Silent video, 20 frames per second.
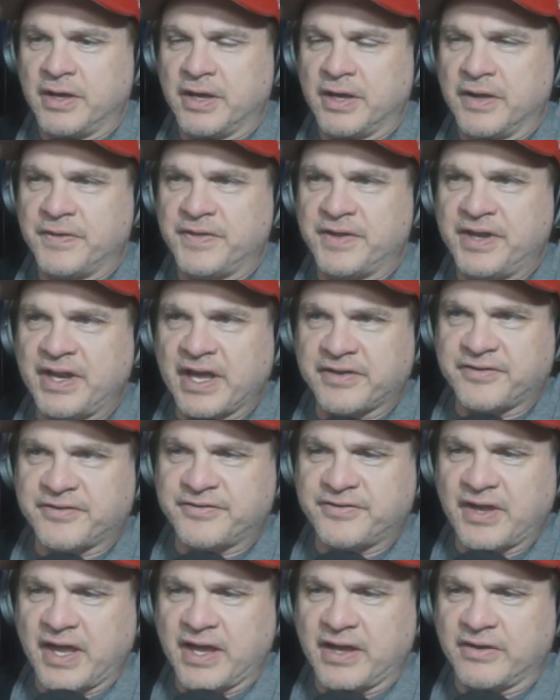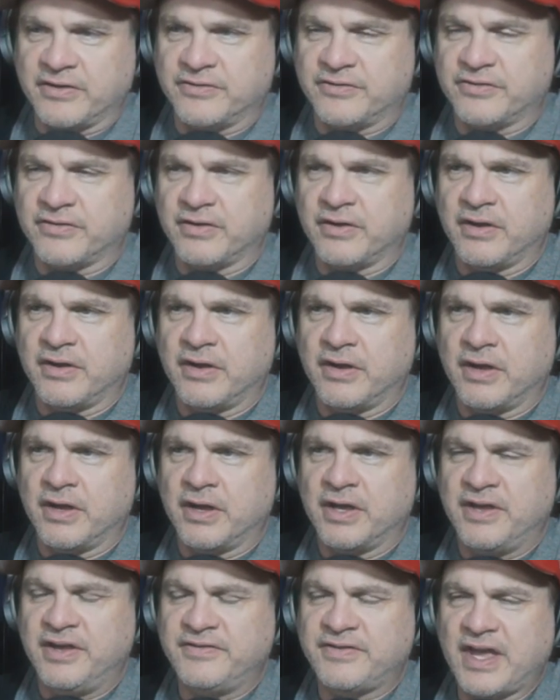The next stage.
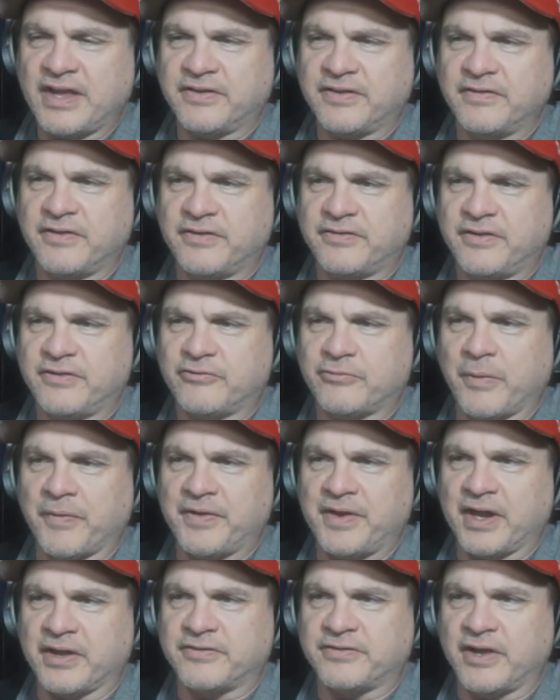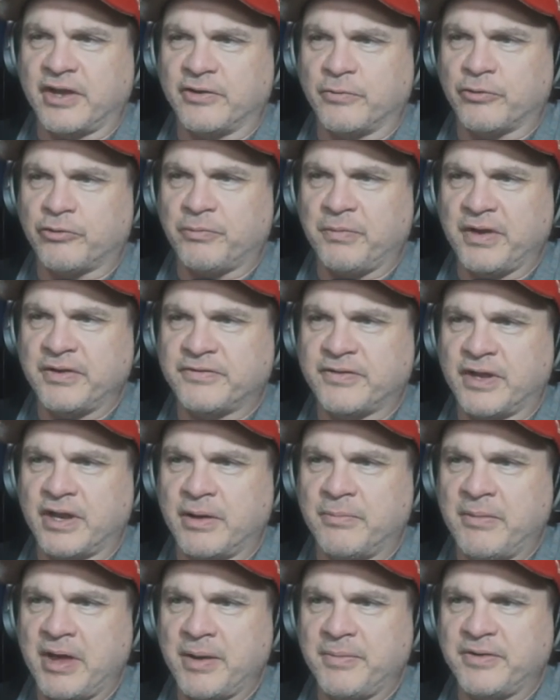He's asking the sister about the next stage, which means that it
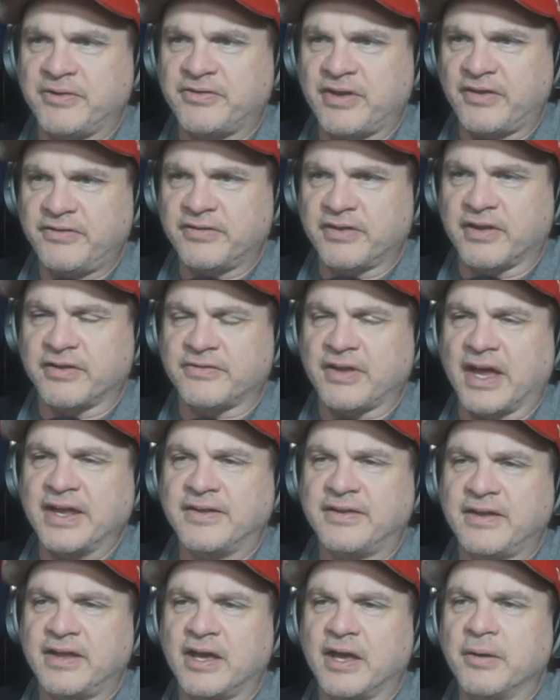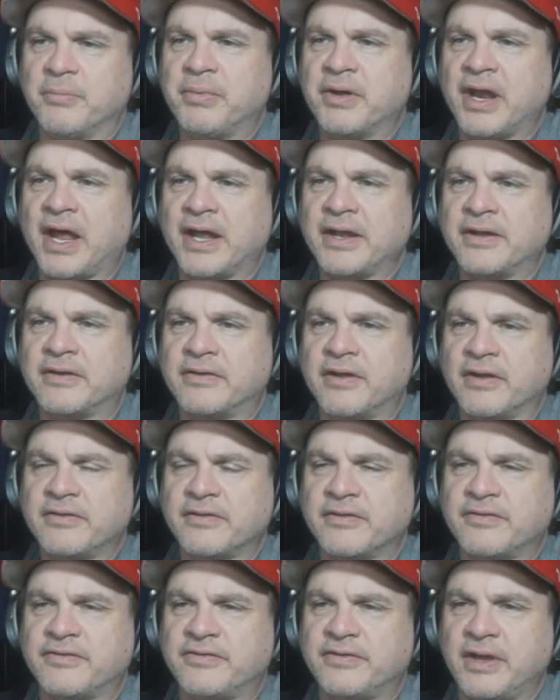may be Jessica's idea, but it
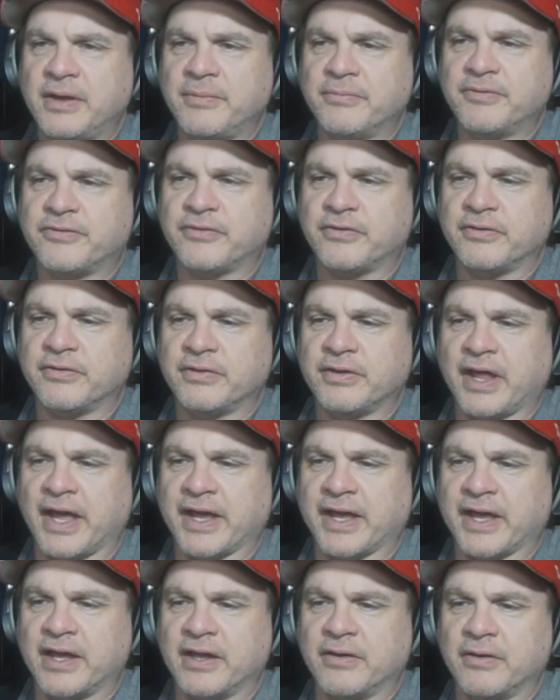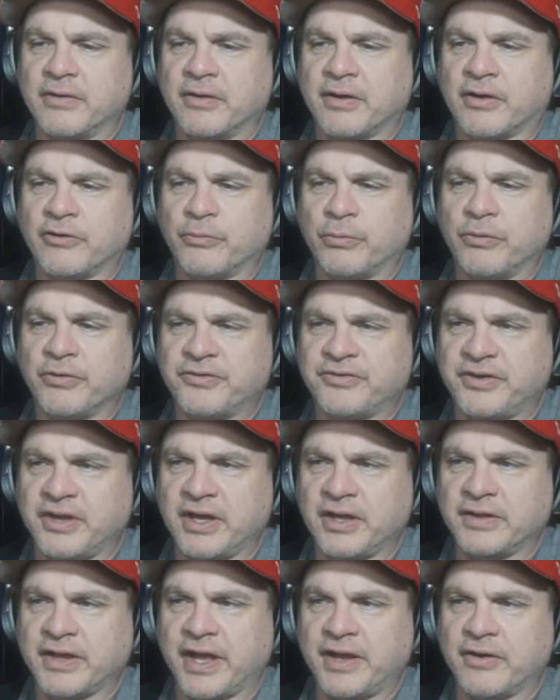doesn't seem like it, because we'll see
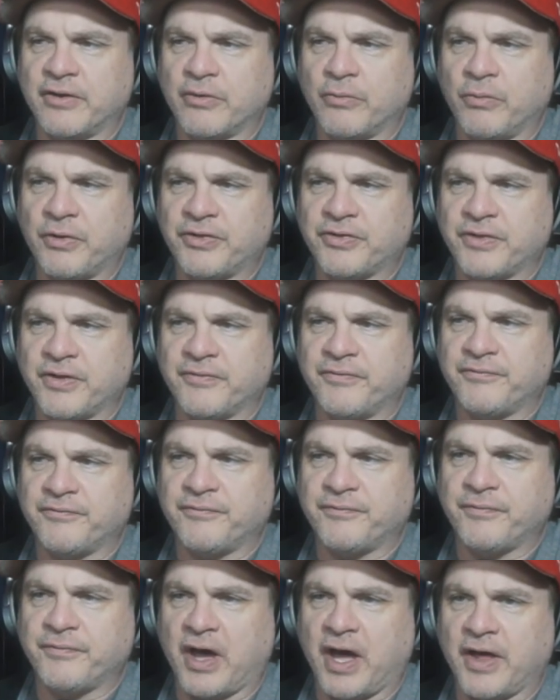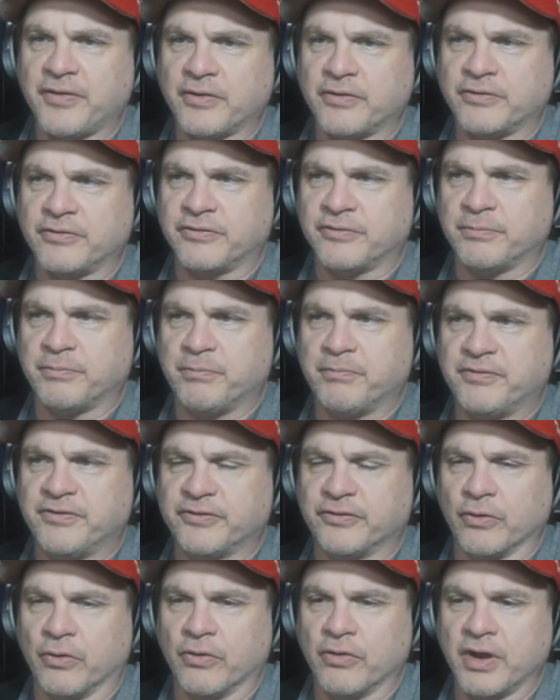later with the father's
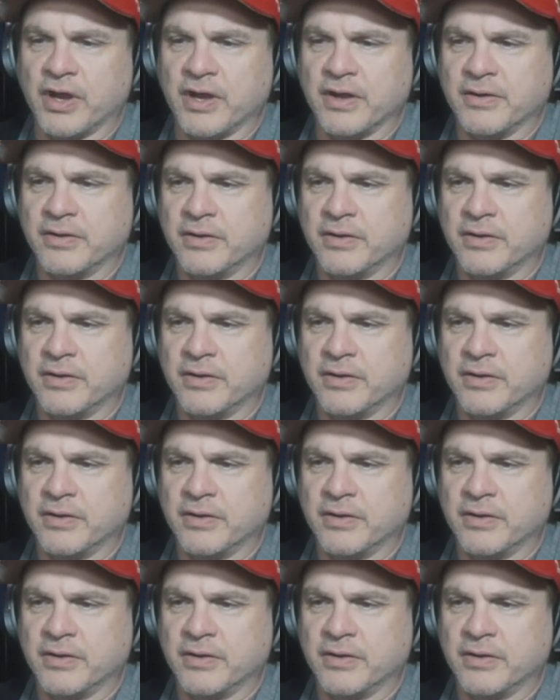story.